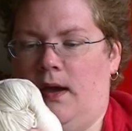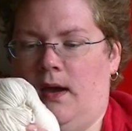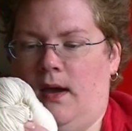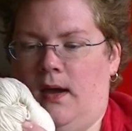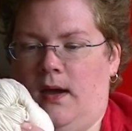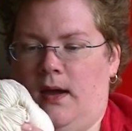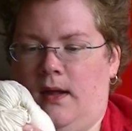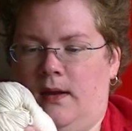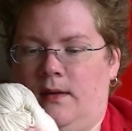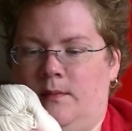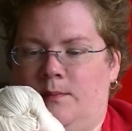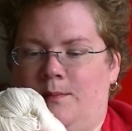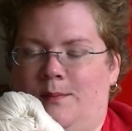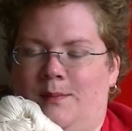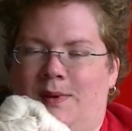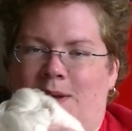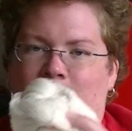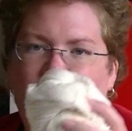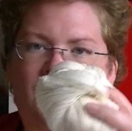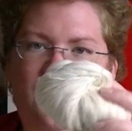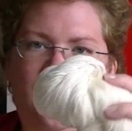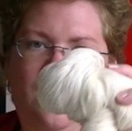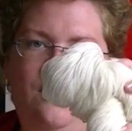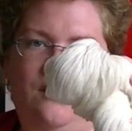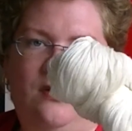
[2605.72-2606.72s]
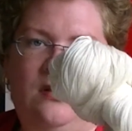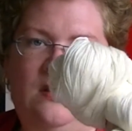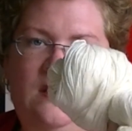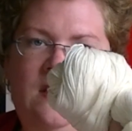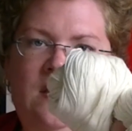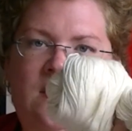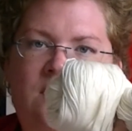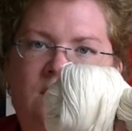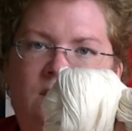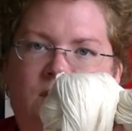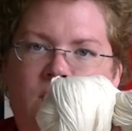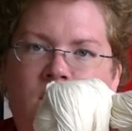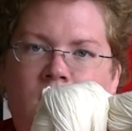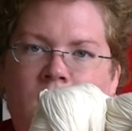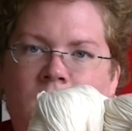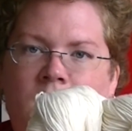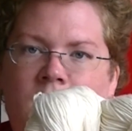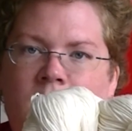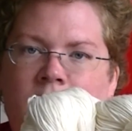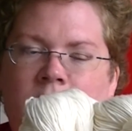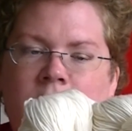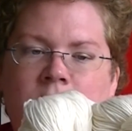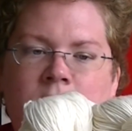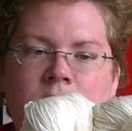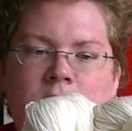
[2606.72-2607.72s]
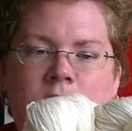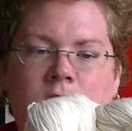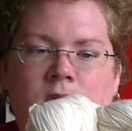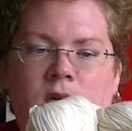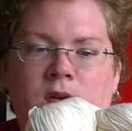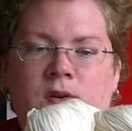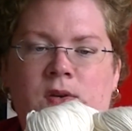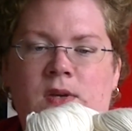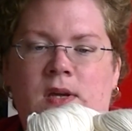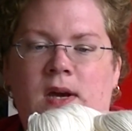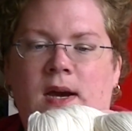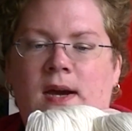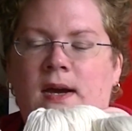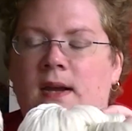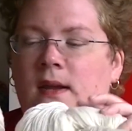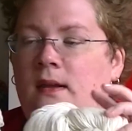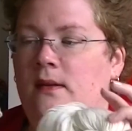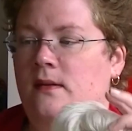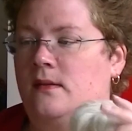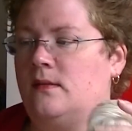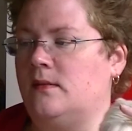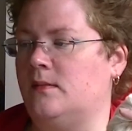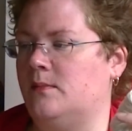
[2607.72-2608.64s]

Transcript: And maybe I will leave one undyed,